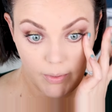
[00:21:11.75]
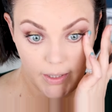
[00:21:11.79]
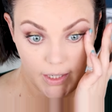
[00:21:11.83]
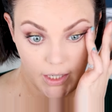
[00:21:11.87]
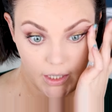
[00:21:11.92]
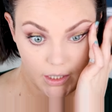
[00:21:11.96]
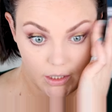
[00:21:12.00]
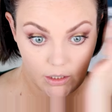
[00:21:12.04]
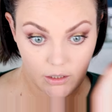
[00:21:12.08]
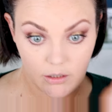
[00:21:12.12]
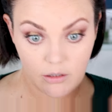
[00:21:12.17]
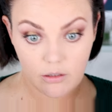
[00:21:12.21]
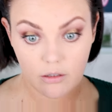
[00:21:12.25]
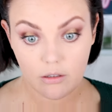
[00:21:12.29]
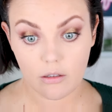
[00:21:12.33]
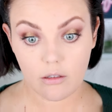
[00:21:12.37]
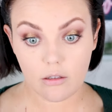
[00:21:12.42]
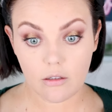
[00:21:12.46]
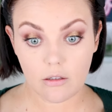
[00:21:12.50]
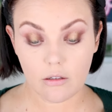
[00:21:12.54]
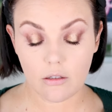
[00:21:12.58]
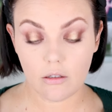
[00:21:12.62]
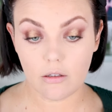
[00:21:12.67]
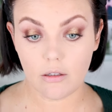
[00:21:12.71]
pain
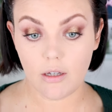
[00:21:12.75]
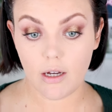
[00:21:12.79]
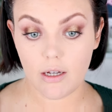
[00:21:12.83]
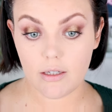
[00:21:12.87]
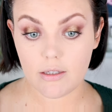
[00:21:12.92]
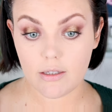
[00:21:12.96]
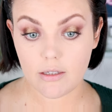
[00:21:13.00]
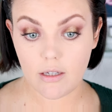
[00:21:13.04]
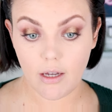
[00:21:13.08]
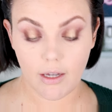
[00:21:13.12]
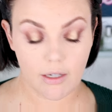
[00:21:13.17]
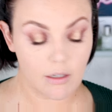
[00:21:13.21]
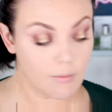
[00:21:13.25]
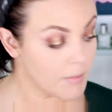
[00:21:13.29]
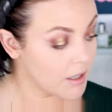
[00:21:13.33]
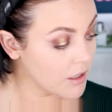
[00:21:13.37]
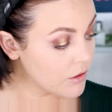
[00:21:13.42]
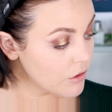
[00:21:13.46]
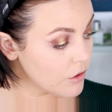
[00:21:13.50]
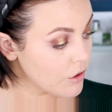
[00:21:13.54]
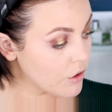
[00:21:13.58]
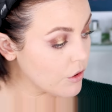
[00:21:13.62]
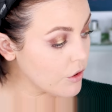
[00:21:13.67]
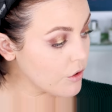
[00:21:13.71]
the last kind of
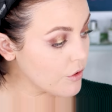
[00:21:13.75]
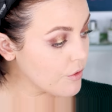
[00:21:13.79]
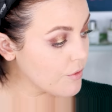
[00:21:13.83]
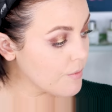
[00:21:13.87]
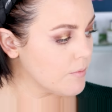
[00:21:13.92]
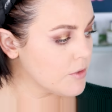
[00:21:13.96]
month.